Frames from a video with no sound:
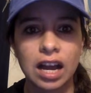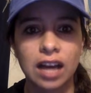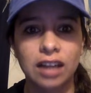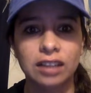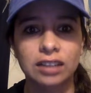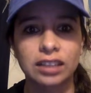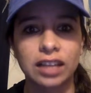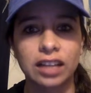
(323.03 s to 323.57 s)

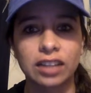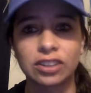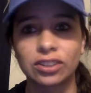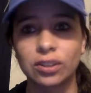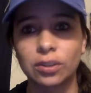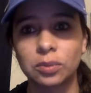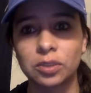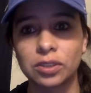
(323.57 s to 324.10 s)
honestly, I
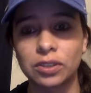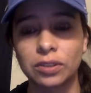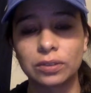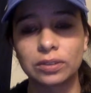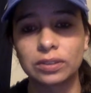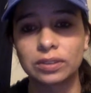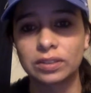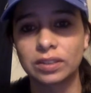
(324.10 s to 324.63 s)
just hope to
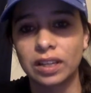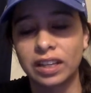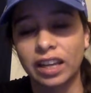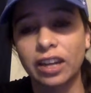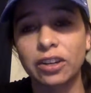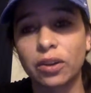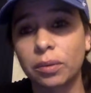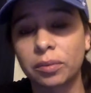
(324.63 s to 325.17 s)
use, like,
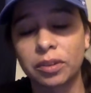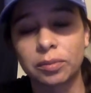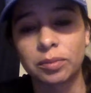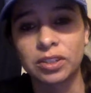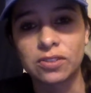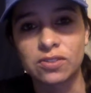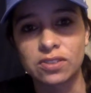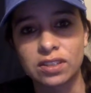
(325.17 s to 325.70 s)
I know I'm going to be
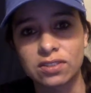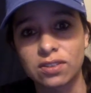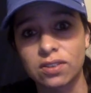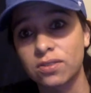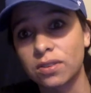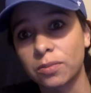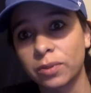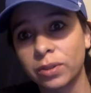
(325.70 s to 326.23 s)
using this
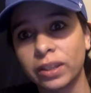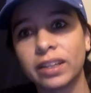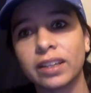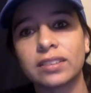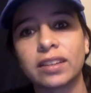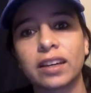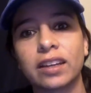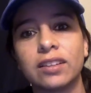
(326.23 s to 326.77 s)
also. I'm really
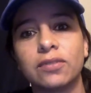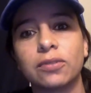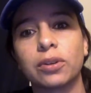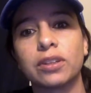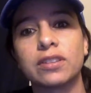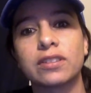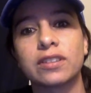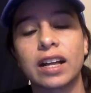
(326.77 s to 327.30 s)
excited for
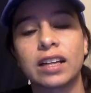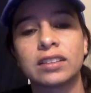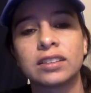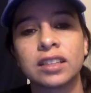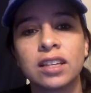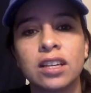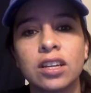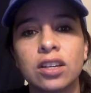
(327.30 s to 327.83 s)
this class
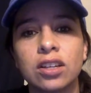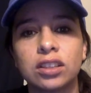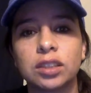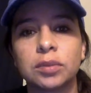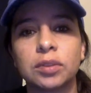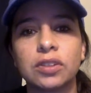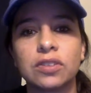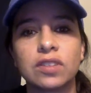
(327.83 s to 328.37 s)

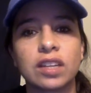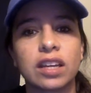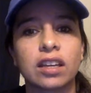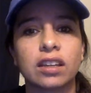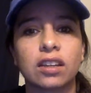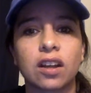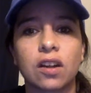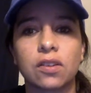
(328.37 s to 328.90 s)
to be using
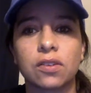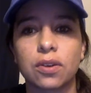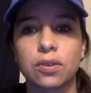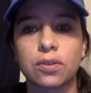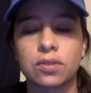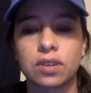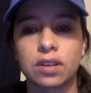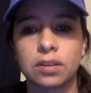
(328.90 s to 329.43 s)
it in all
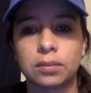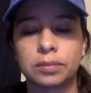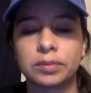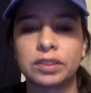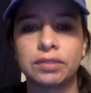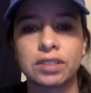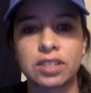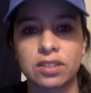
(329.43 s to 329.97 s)
those
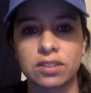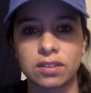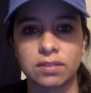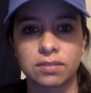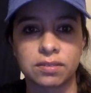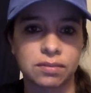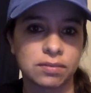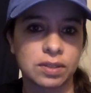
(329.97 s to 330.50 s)
divisions of
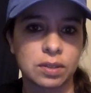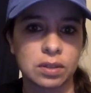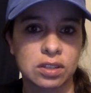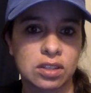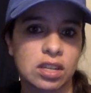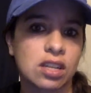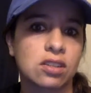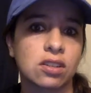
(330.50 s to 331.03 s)
physical
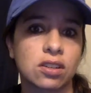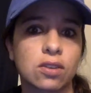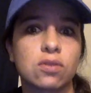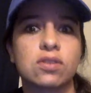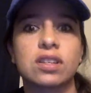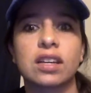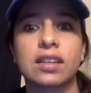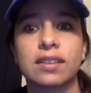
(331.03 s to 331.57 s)
education,
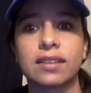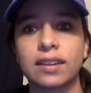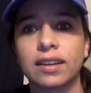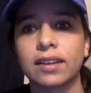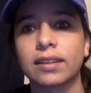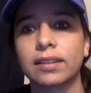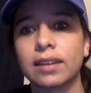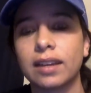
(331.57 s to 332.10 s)
coaching,
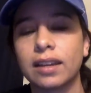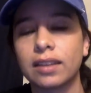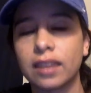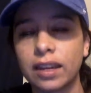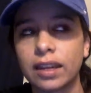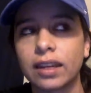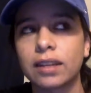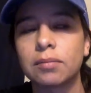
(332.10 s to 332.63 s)

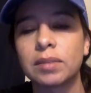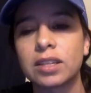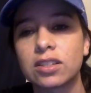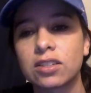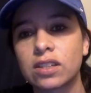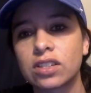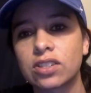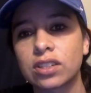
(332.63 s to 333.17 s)
athletic
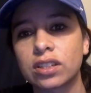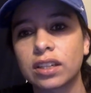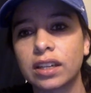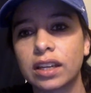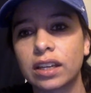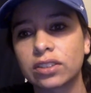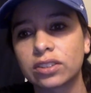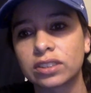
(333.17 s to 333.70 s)
administration,
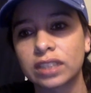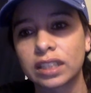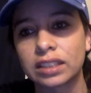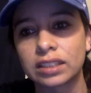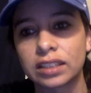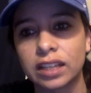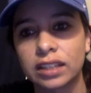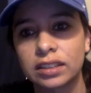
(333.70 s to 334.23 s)
and exercise
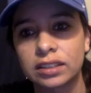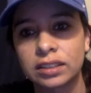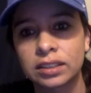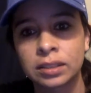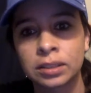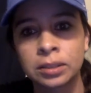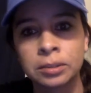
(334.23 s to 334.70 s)
science.